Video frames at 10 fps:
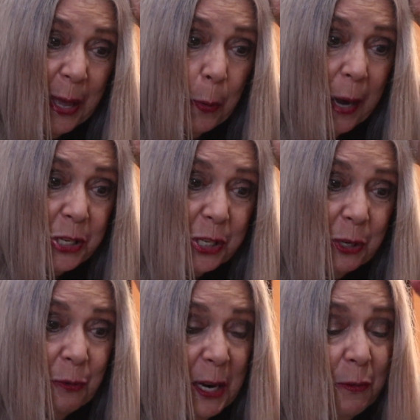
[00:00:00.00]

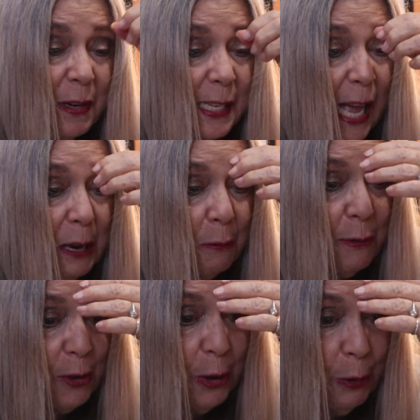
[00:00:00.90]
question, read, recite,
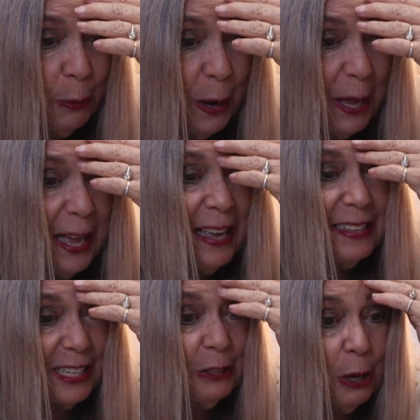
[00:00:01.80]
review,
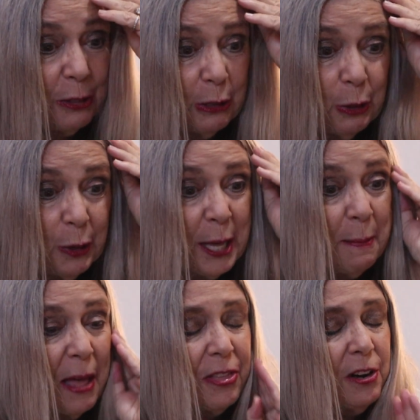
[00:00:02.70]
to the learning
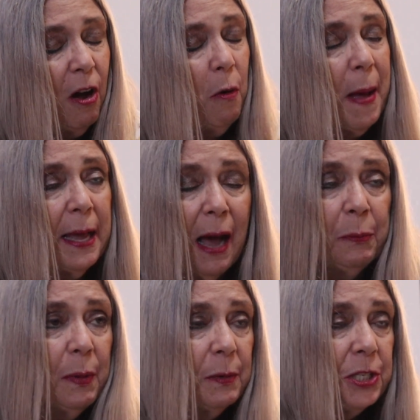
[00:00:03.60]
method. Oh my
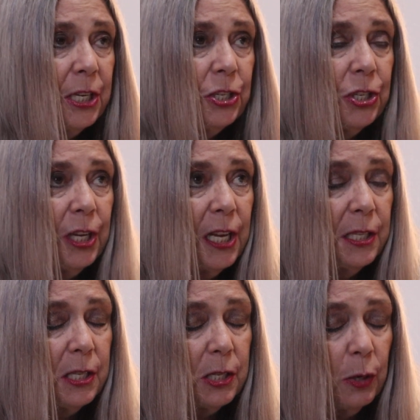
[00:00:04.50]
God, we would teach the
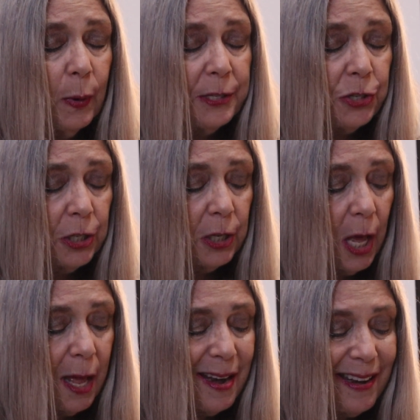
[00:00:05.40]
kids to question.
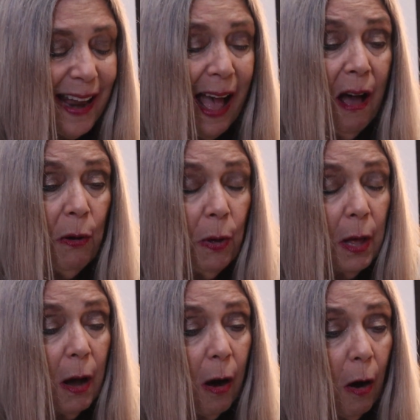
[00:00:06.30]
Now,
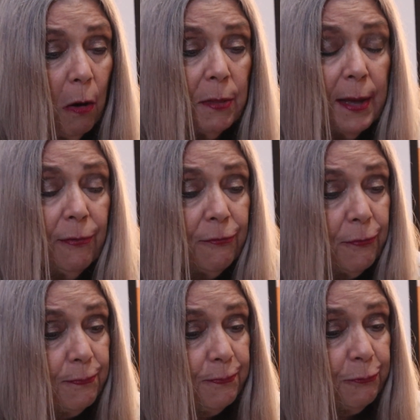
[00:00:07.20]
all they
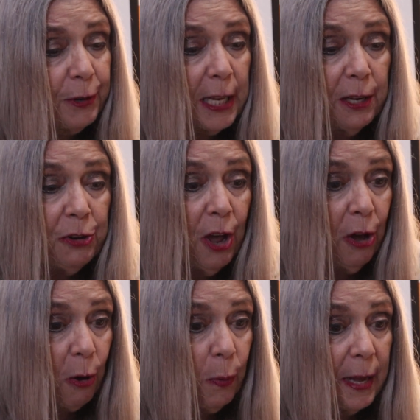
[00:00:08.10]
freaking
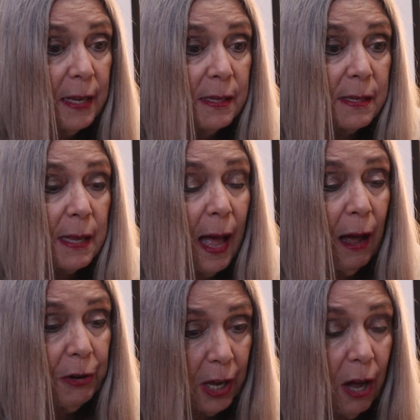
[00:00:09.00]
know is
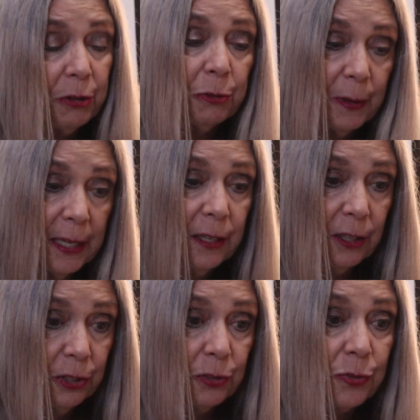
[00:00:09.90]
how to color in
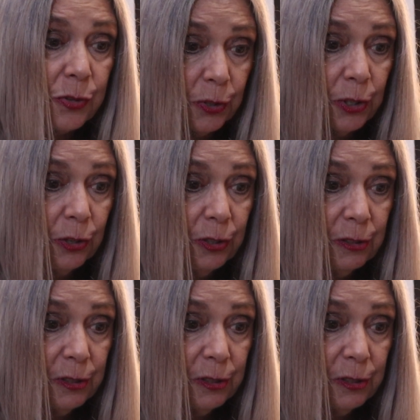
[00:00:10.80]
a little circle